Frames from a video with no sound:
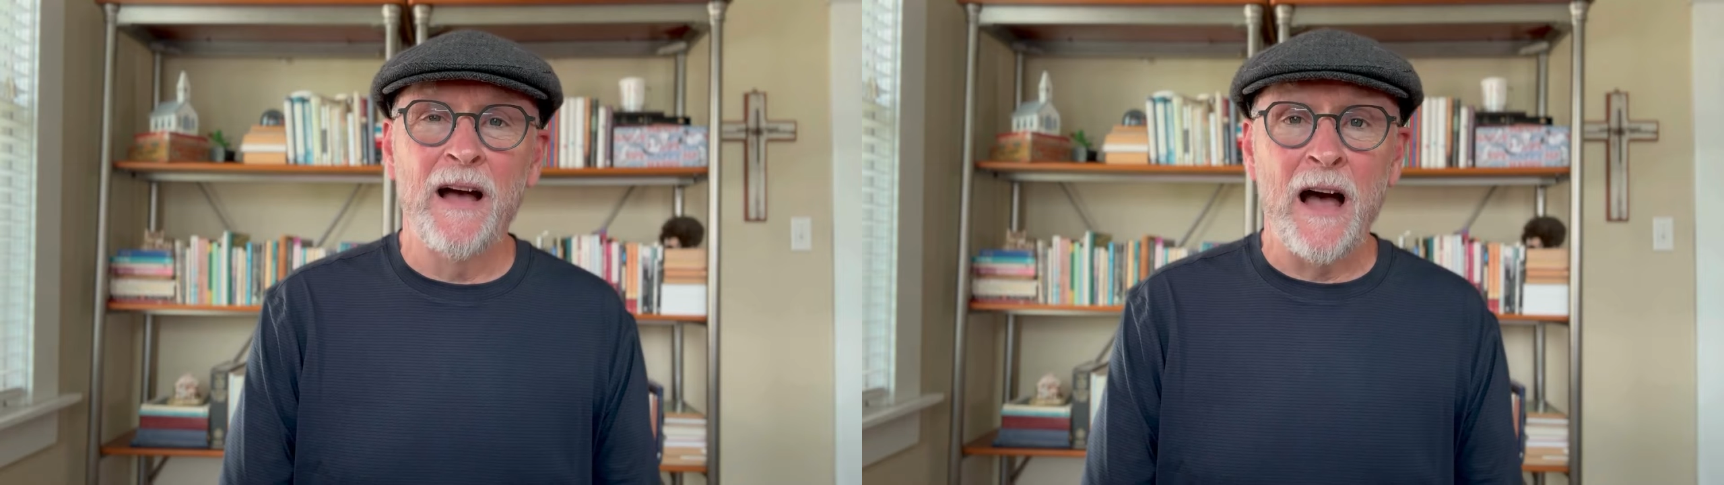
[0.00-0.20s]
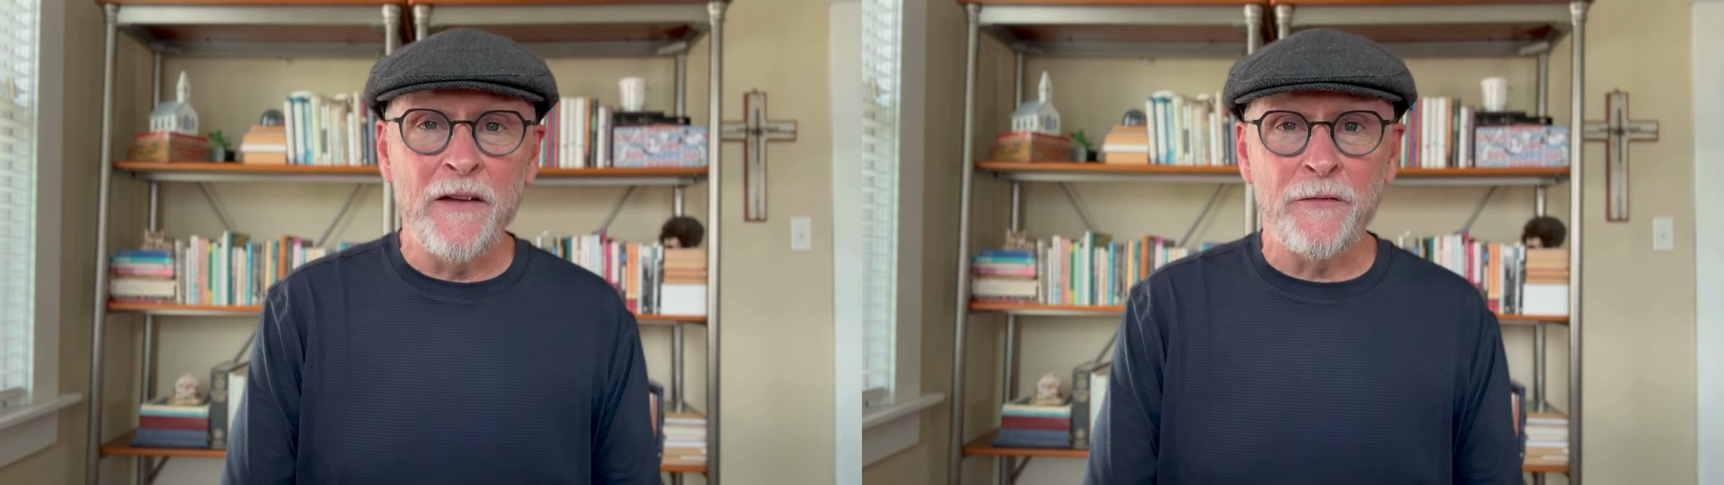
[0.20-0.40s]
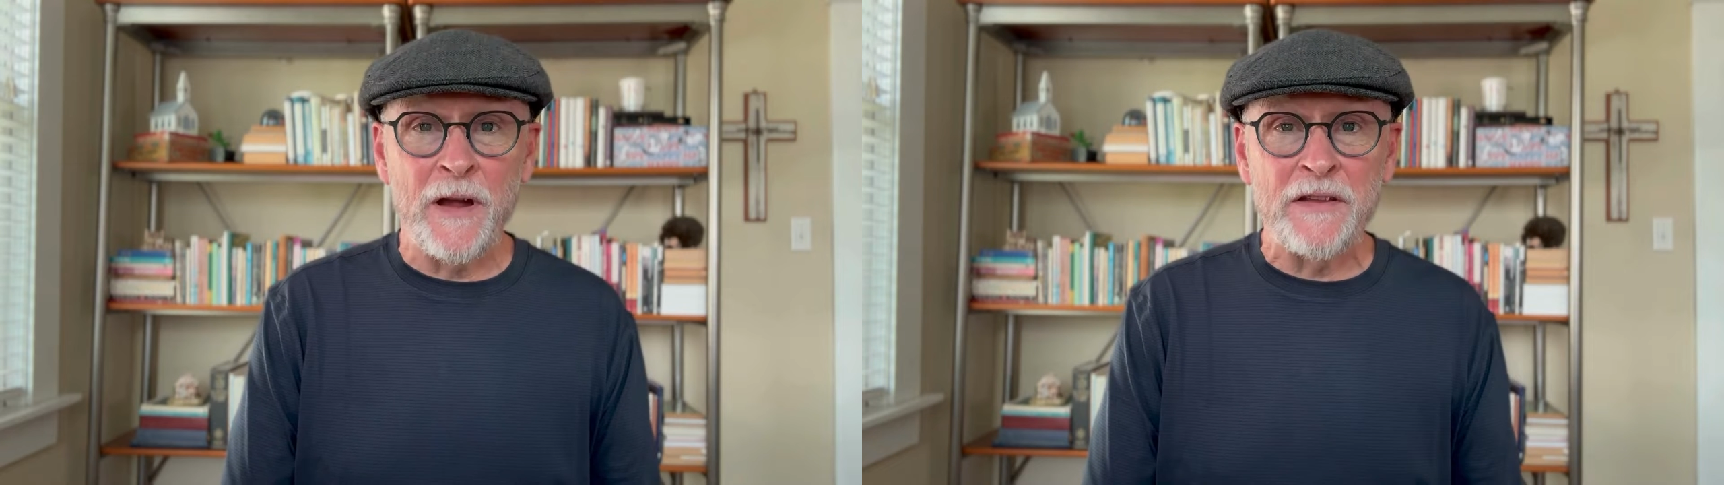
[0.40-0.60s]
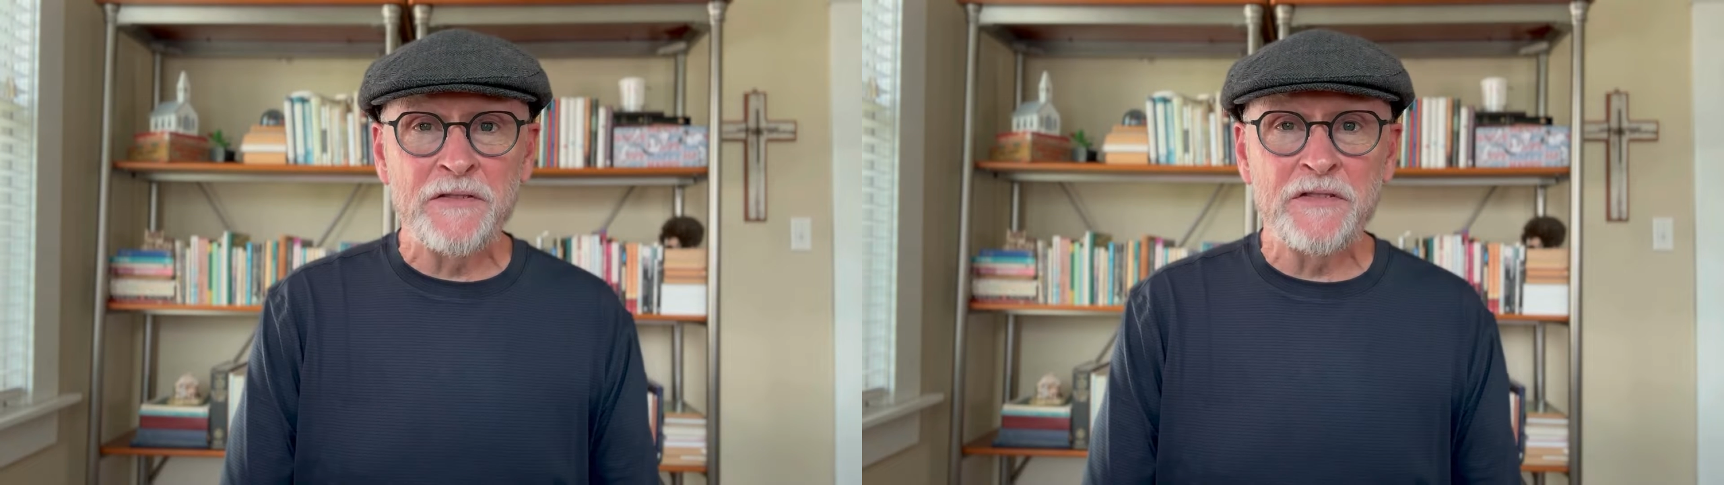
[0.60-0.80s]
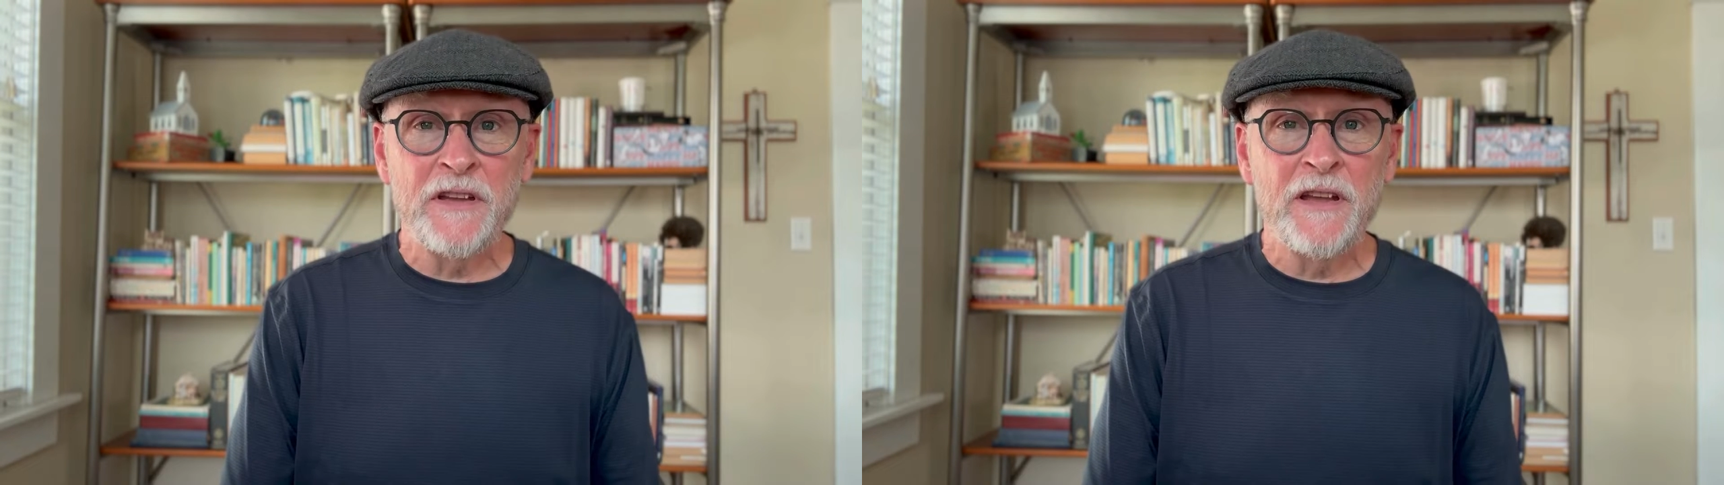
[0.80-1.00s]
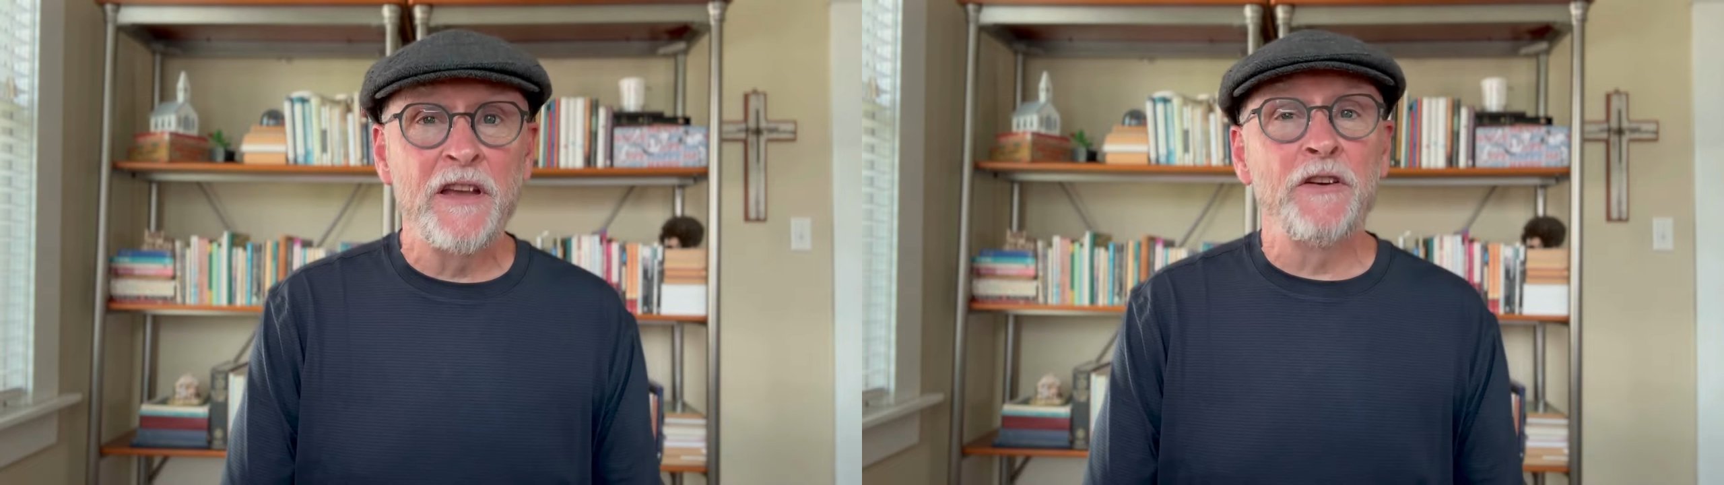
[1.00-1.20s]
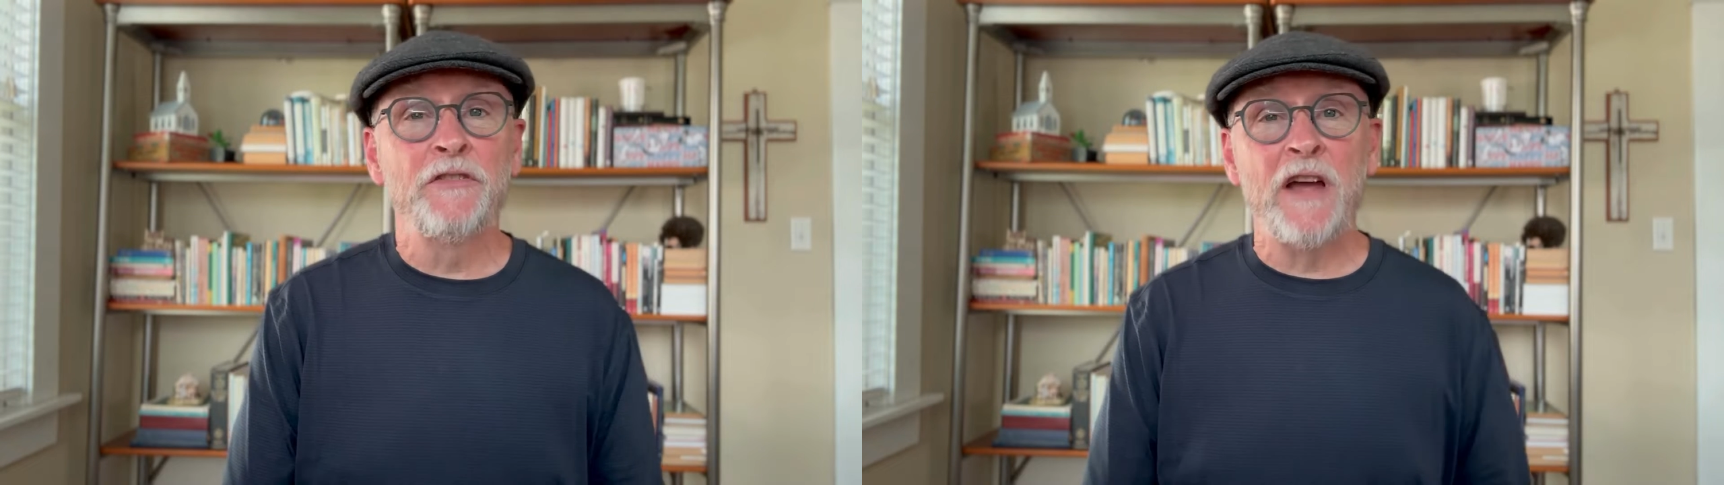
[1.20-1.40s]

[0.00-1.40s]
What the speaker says: Hi friends, in our